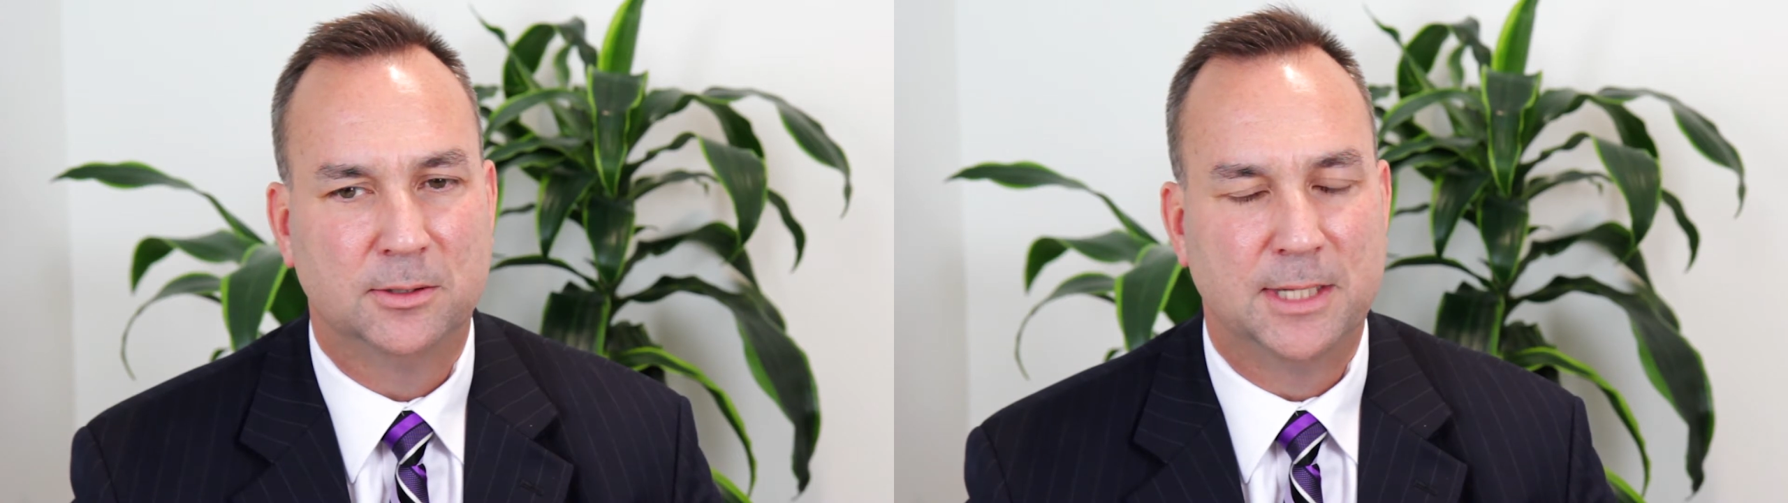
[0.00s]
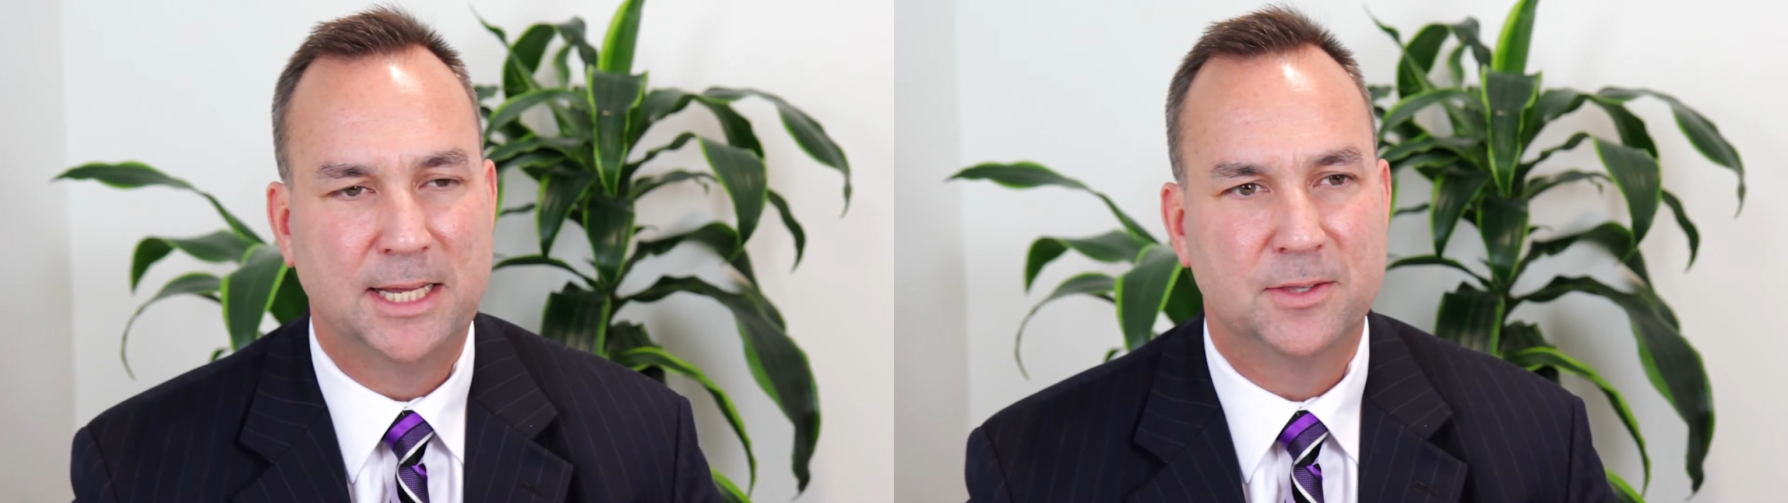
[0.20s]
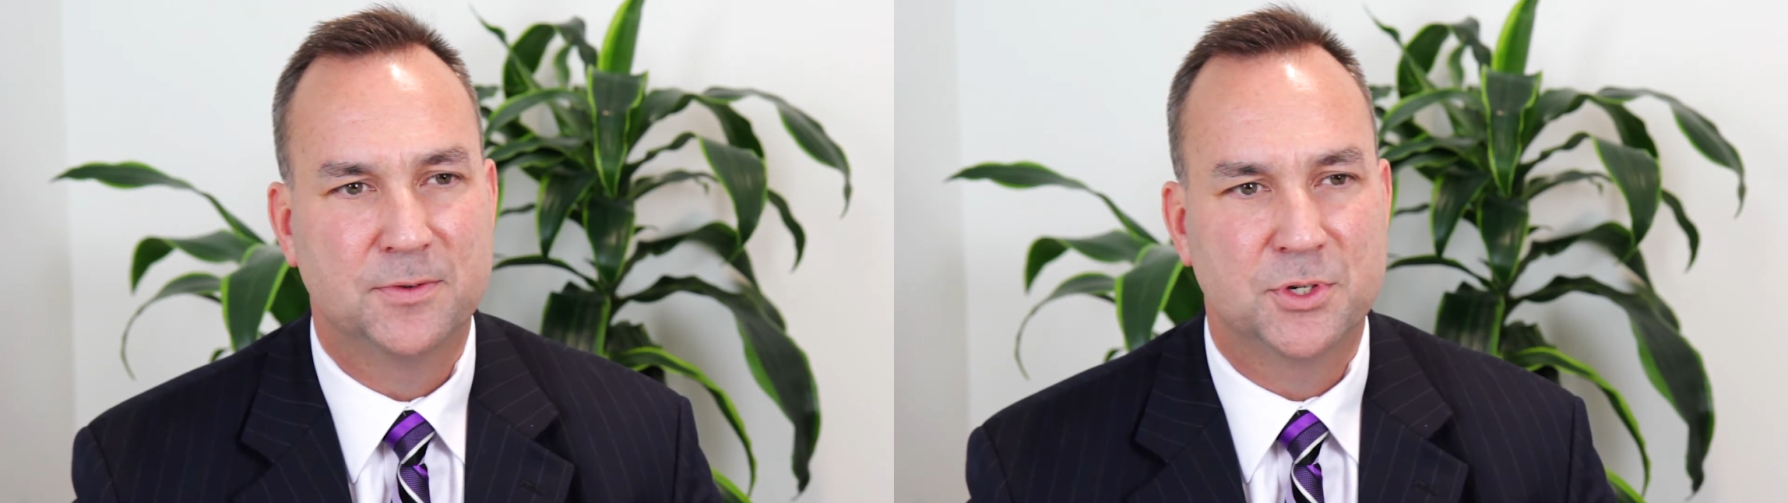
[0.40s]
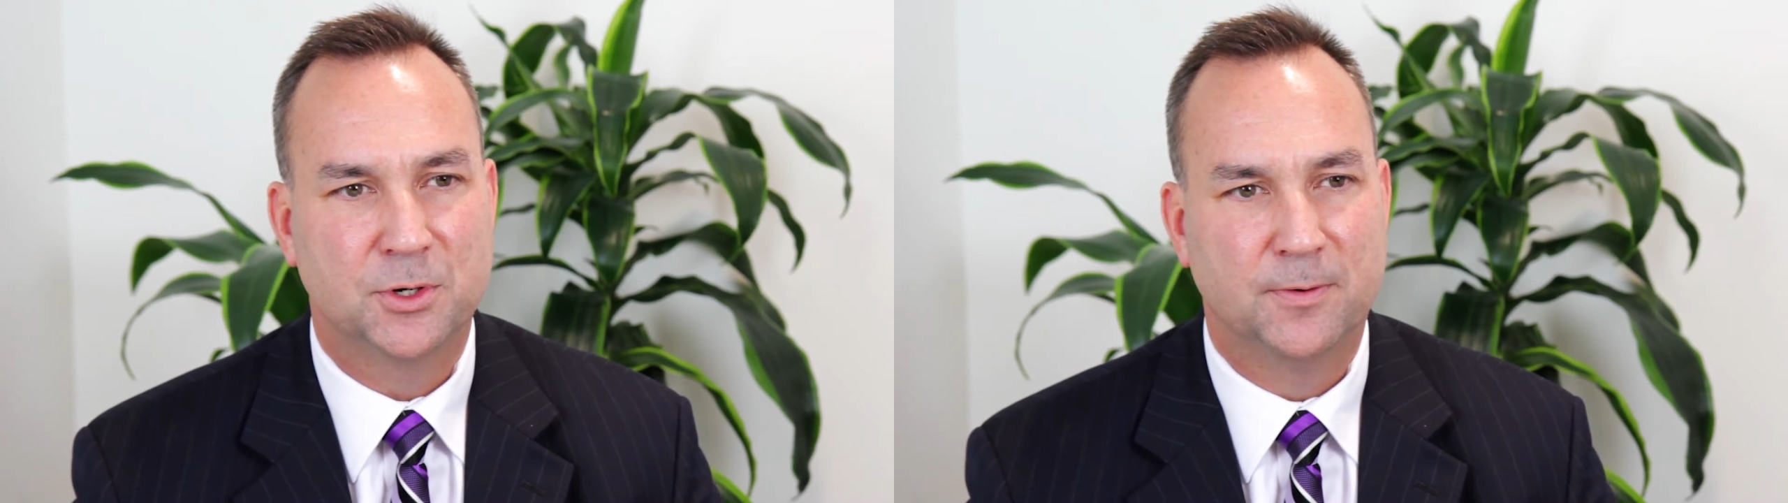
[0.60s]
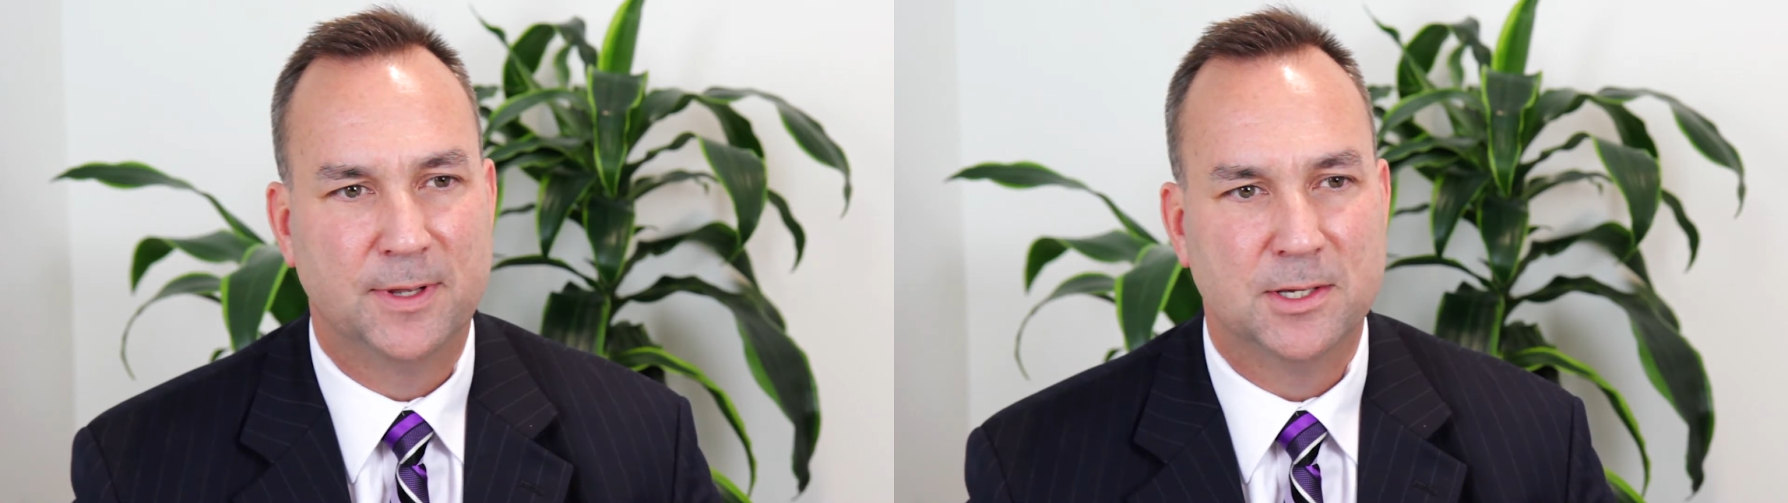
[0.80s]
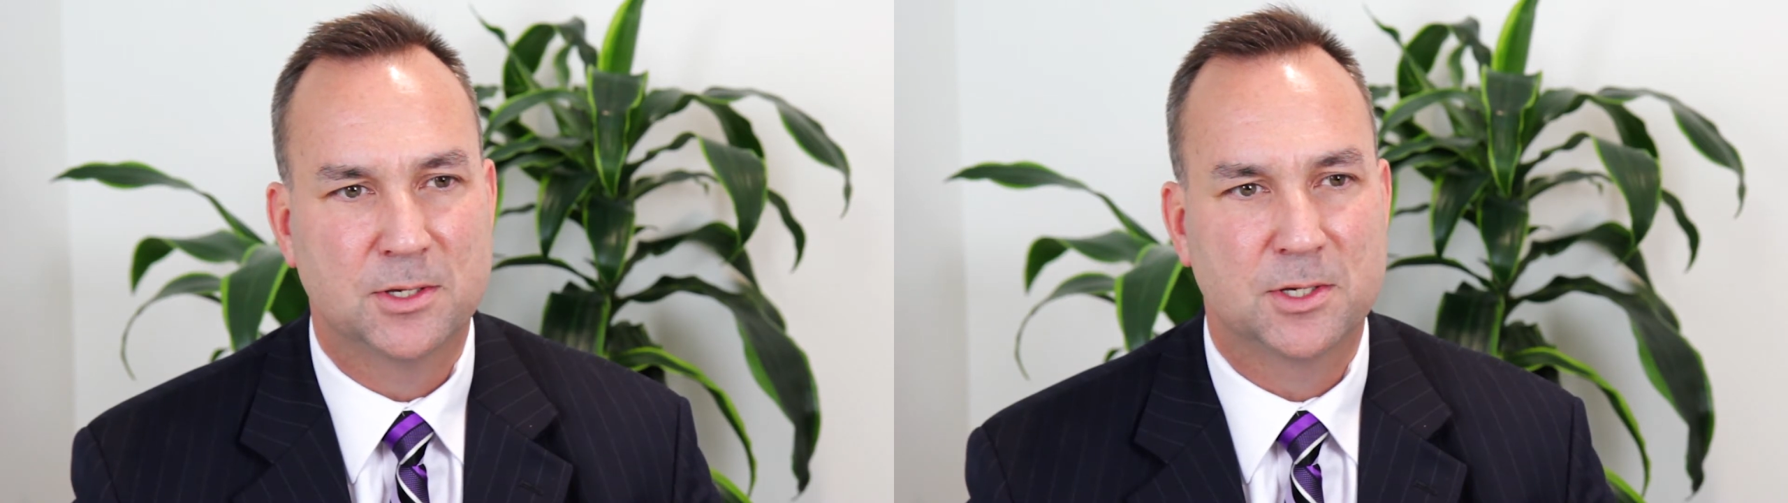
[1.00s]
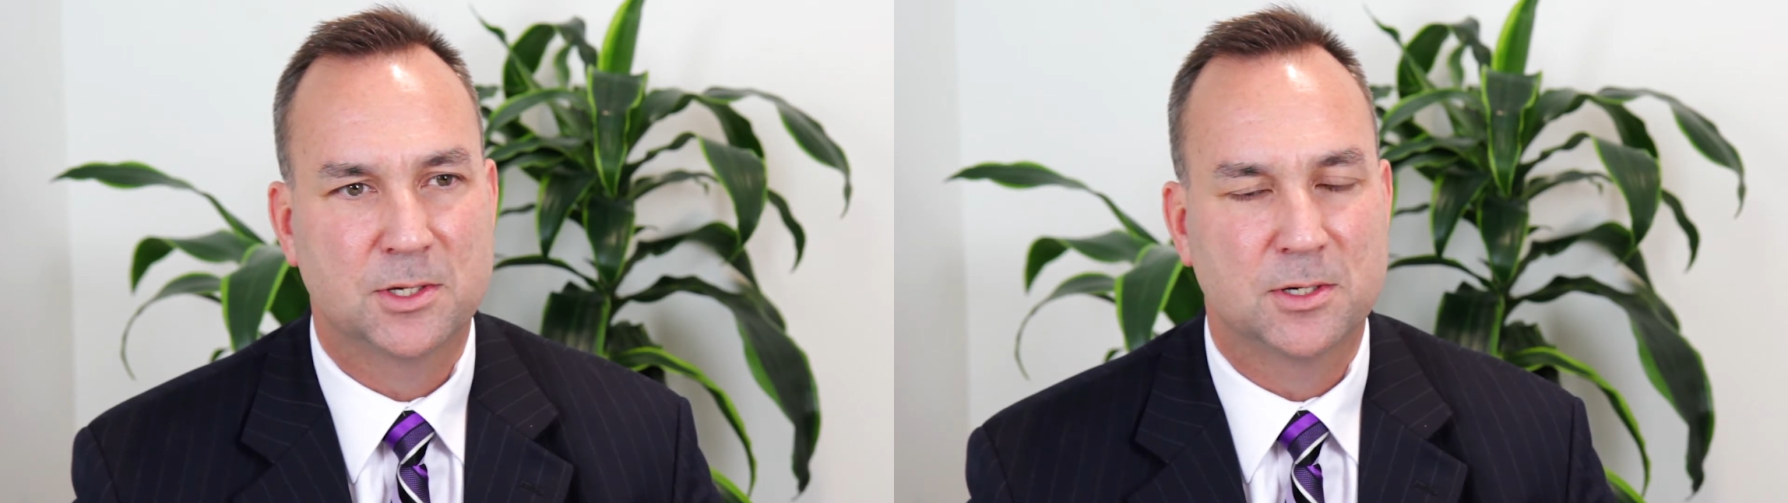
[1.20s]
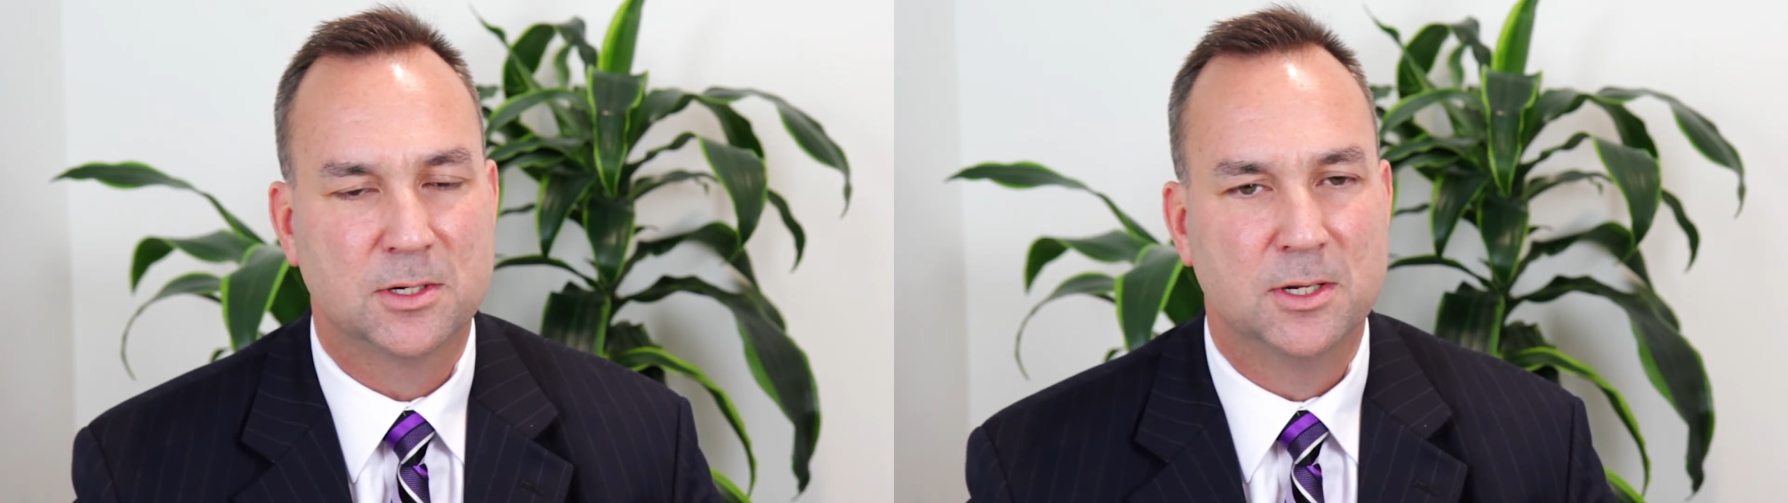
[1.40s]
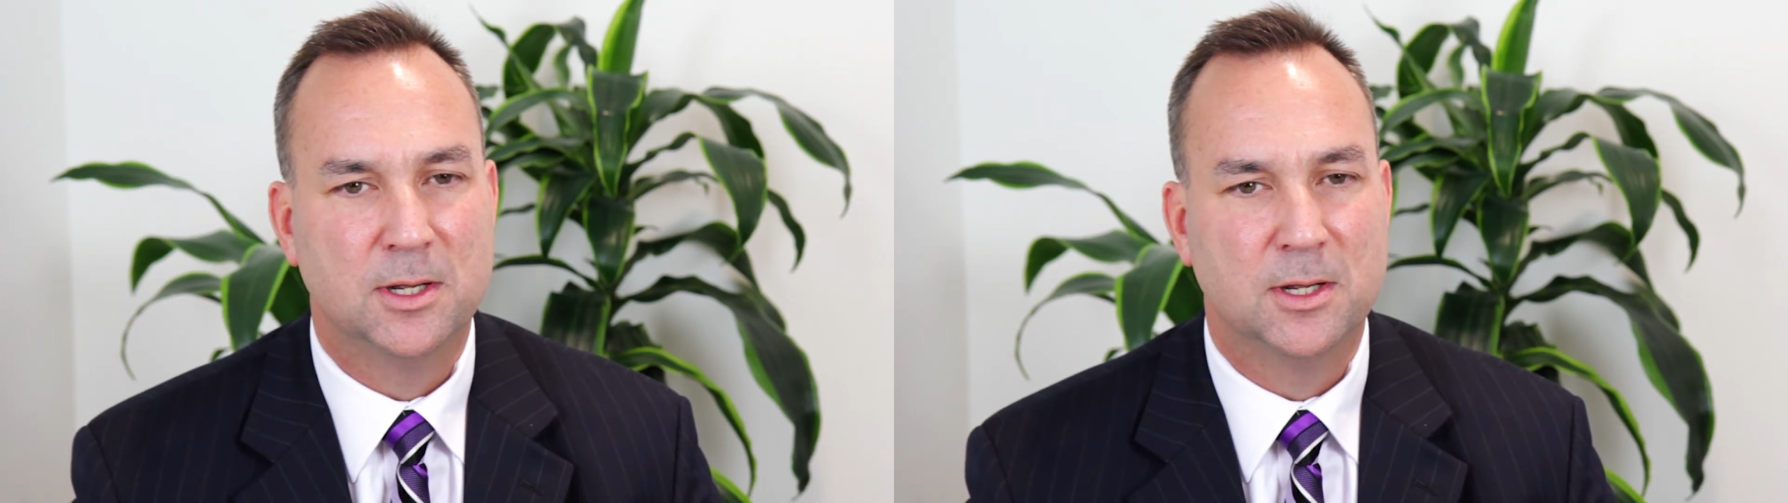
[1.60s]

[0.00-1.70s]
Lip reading: length of service,